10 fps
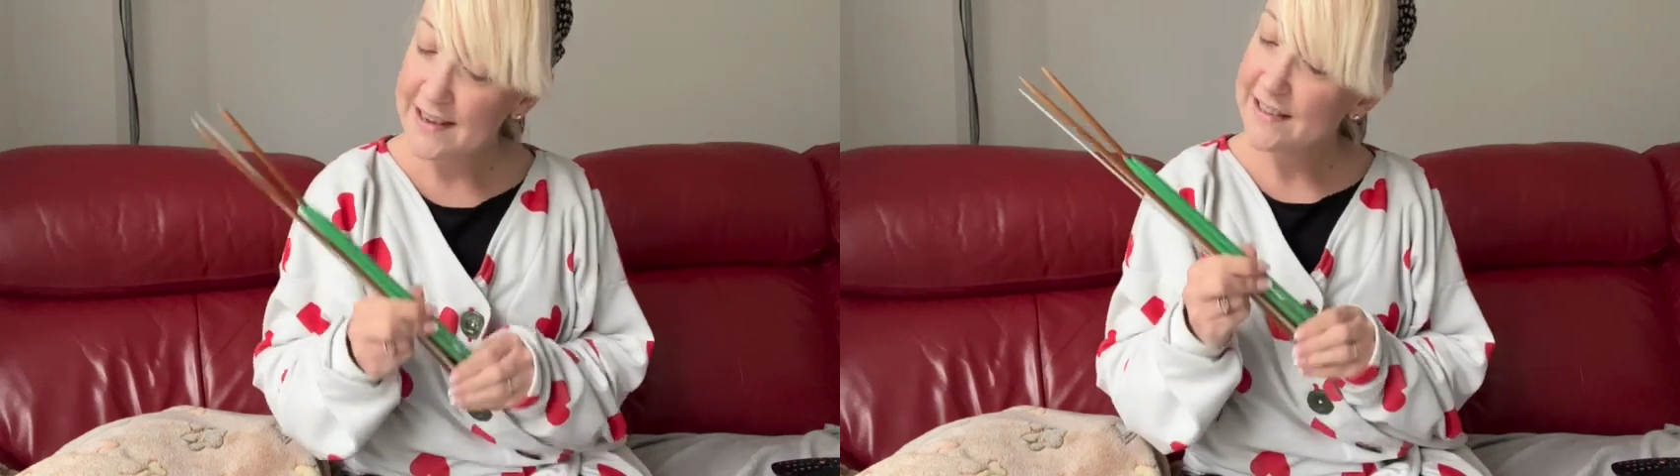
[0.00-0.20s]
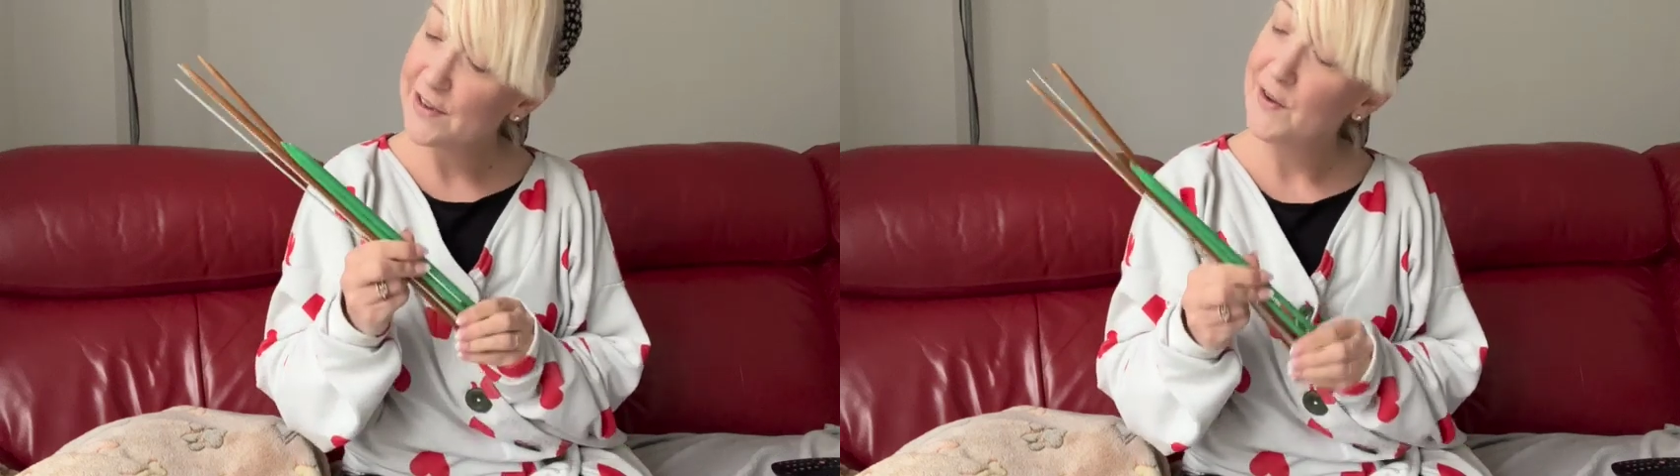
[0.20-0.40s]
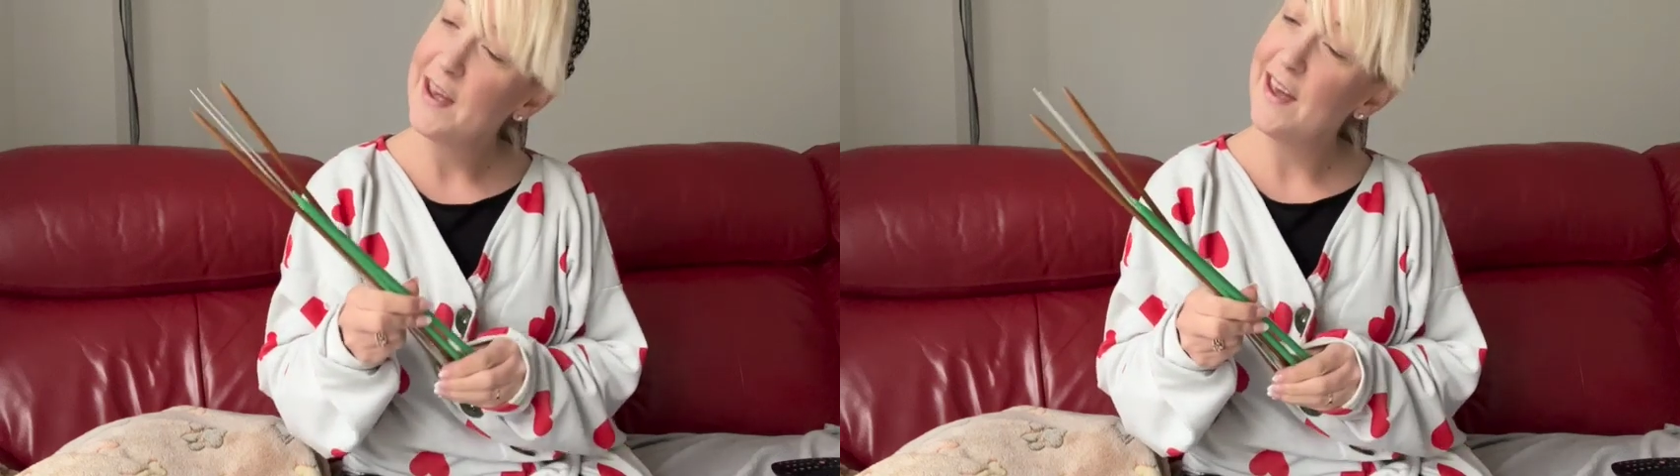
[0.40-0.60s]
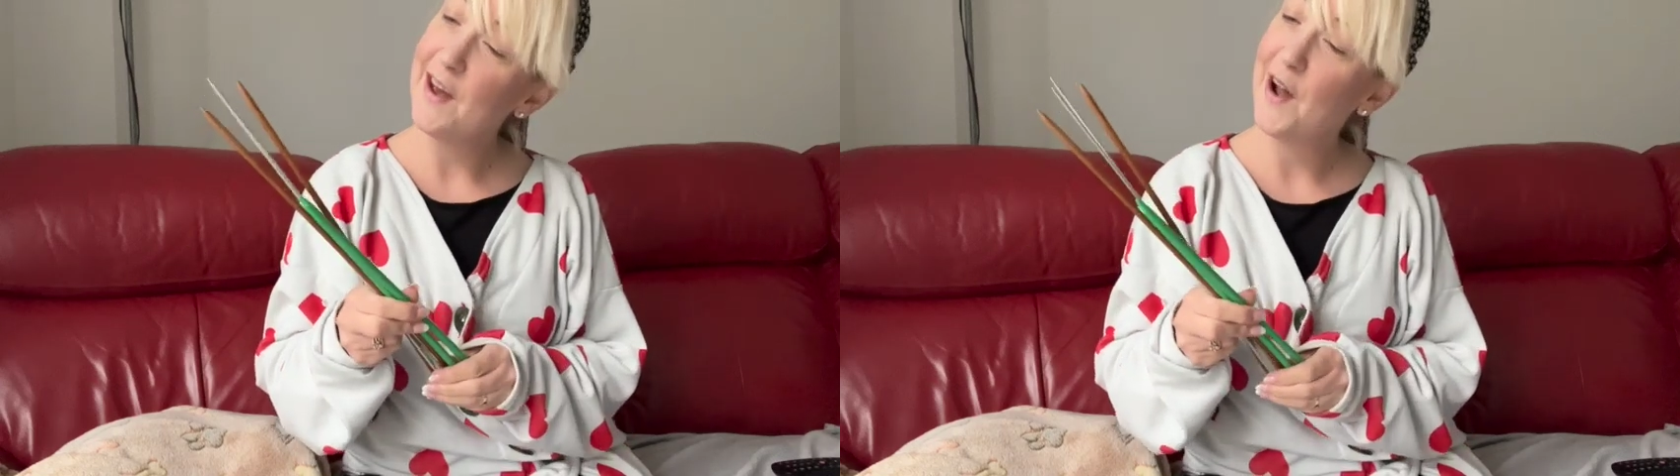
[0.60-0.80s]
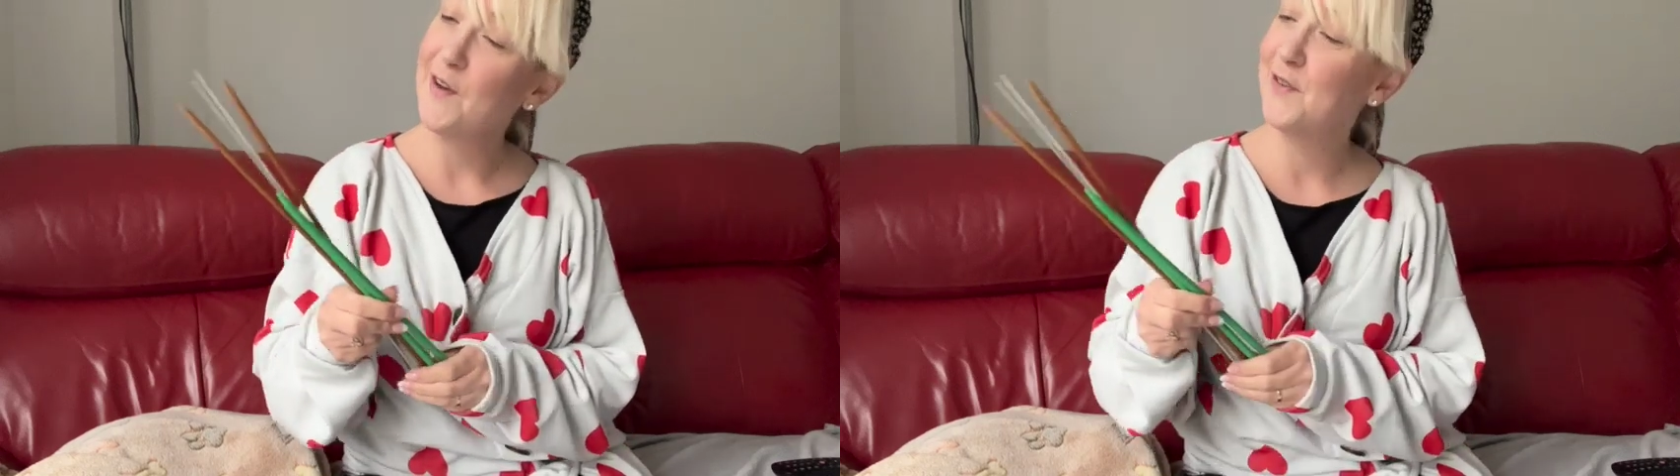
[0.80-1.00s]
So here
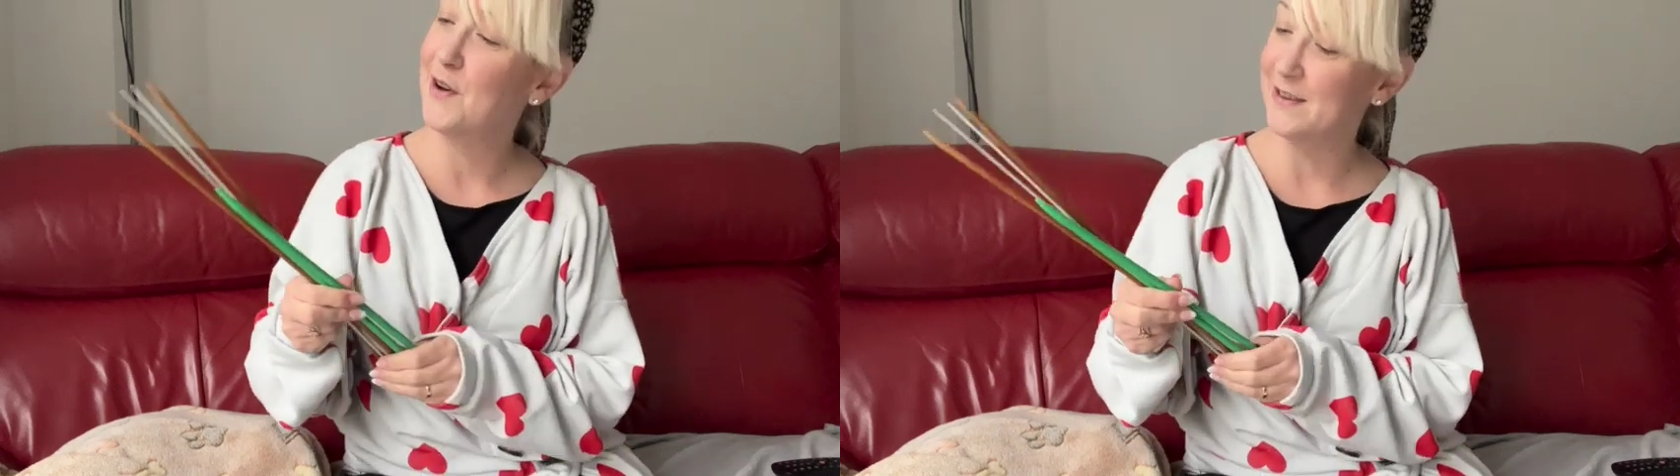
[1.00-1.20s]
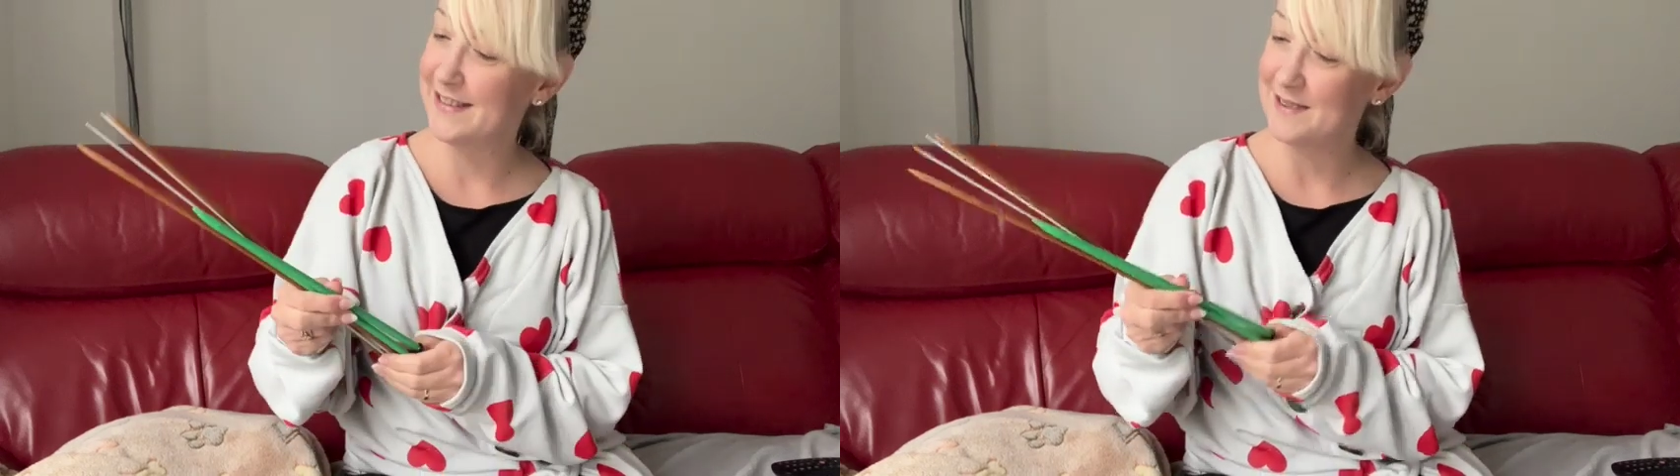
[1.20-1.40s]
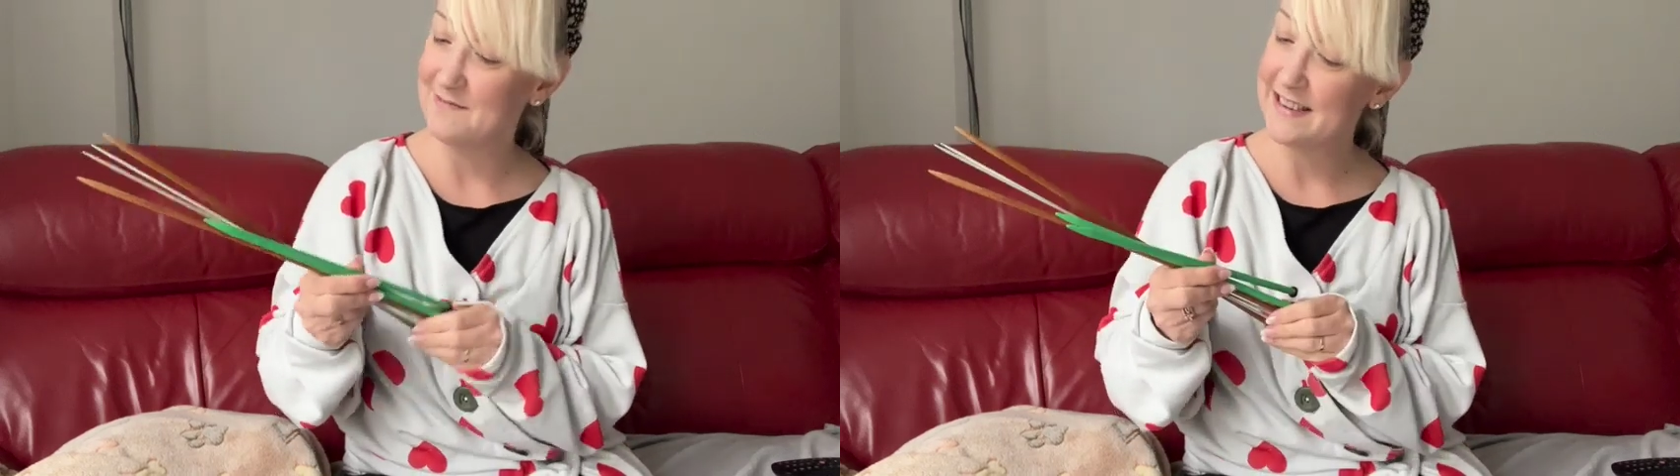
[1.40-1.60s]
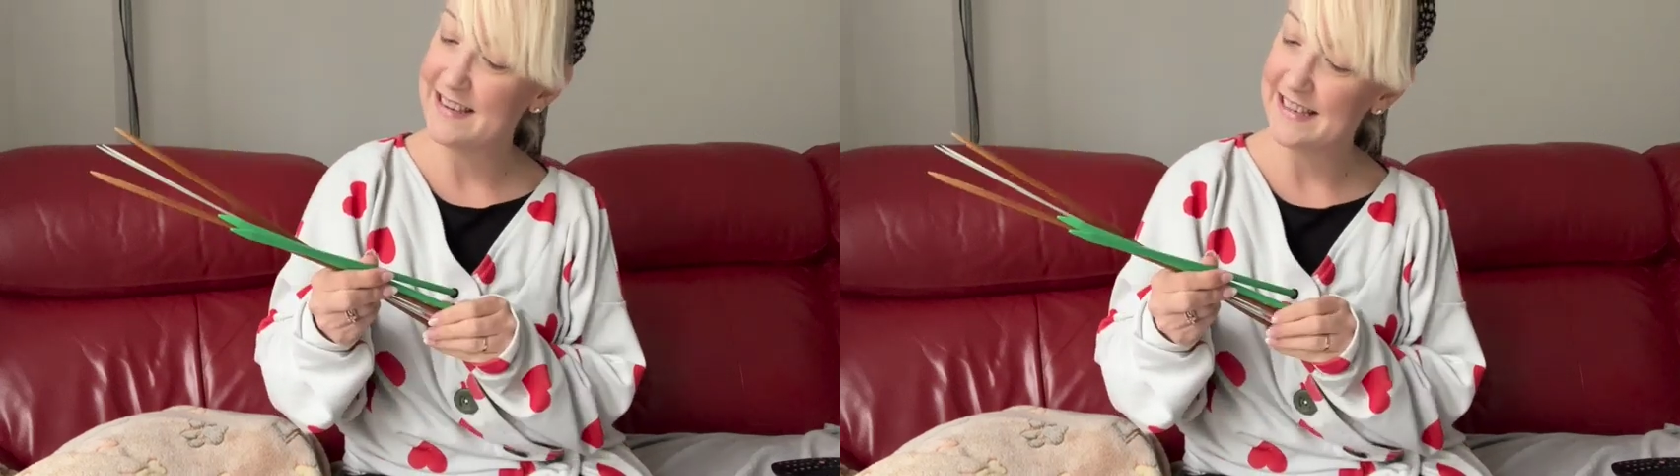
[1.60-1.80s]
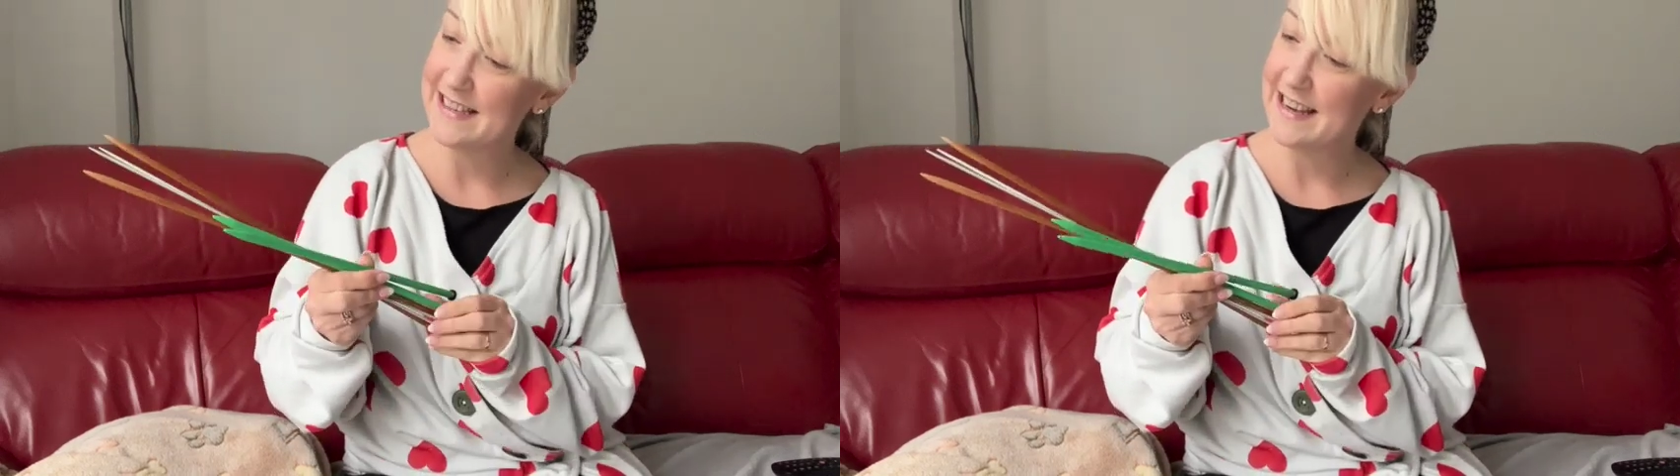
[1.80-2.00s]
I've got some
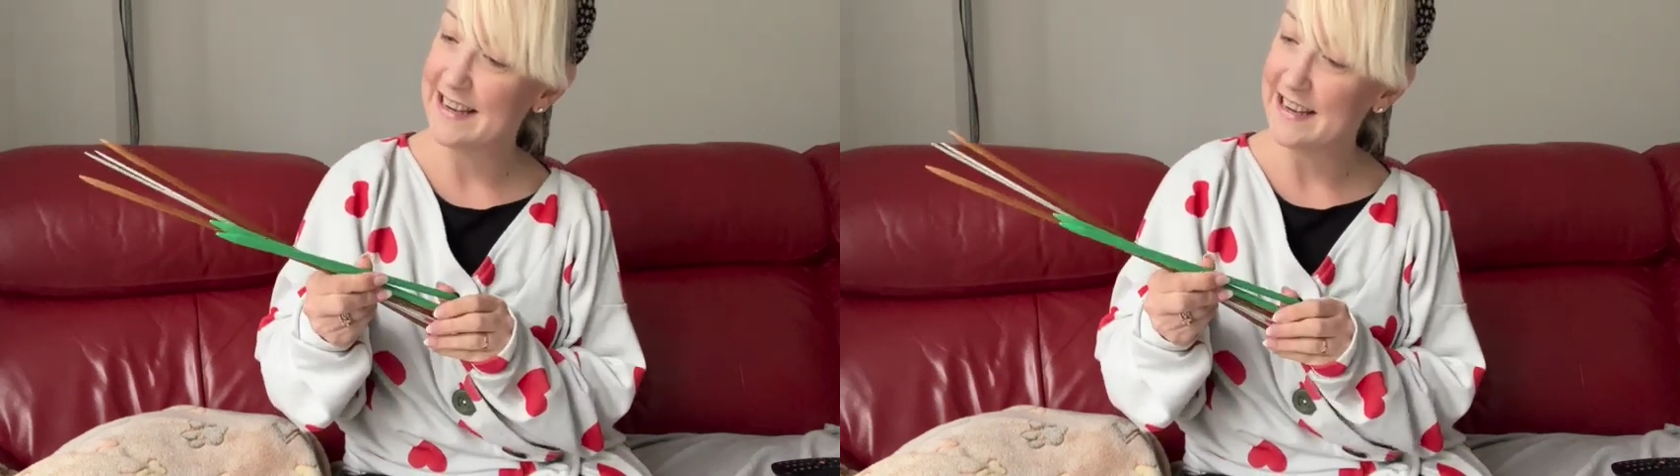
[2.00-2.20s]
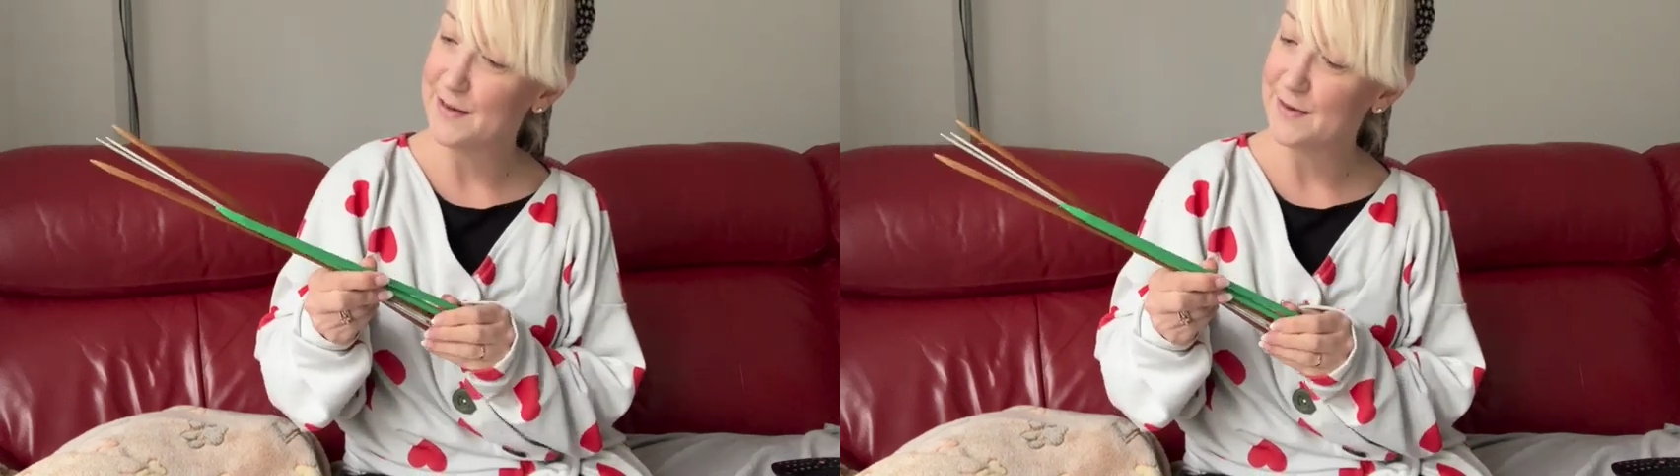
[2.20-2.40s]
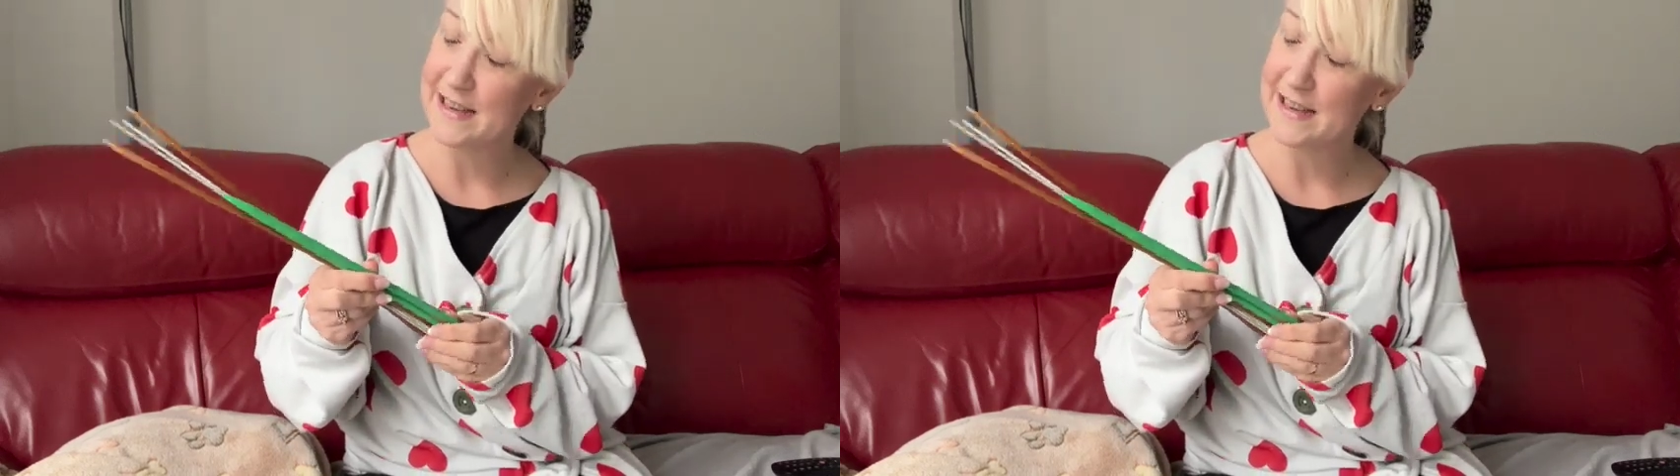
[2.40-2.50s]
knitting needles,